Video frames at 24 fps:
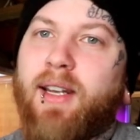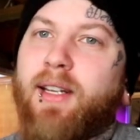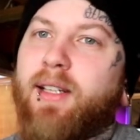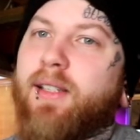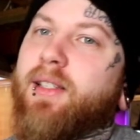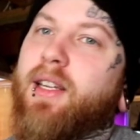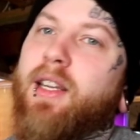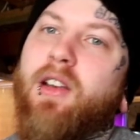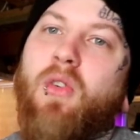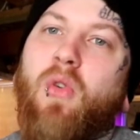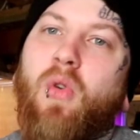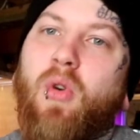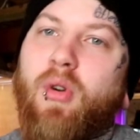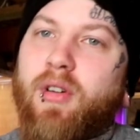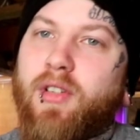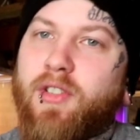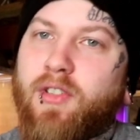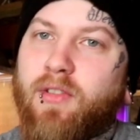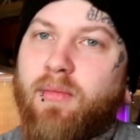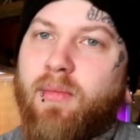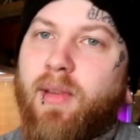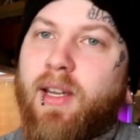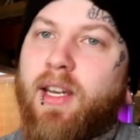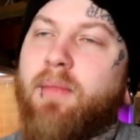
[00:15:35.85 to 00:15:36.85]
I didn't take
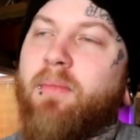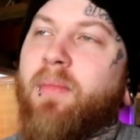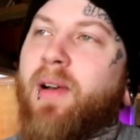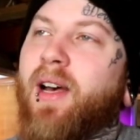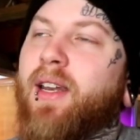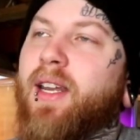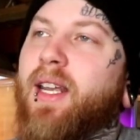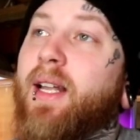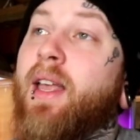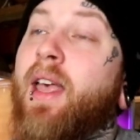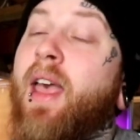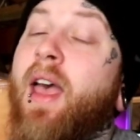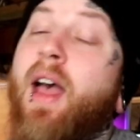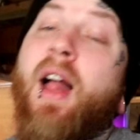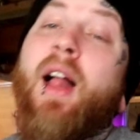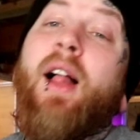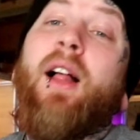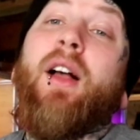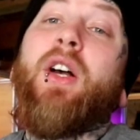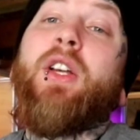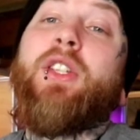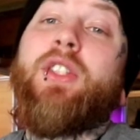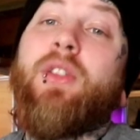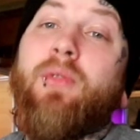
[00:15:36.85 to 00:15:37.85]
orders from anybody. It
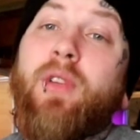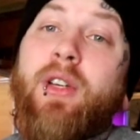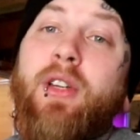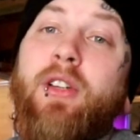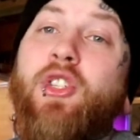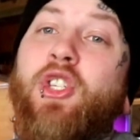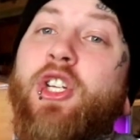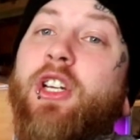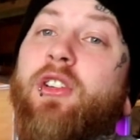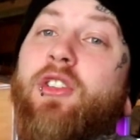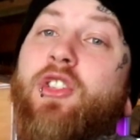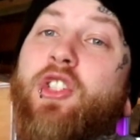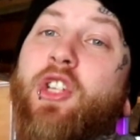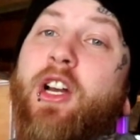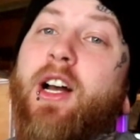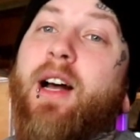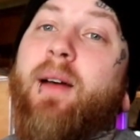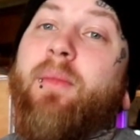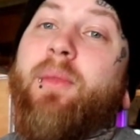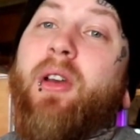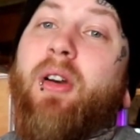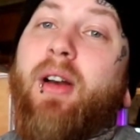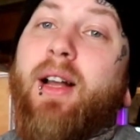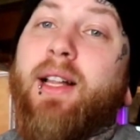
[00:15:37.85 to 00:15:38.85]
was a real chill
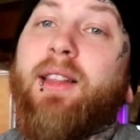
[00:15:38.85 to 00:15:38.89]
job, though.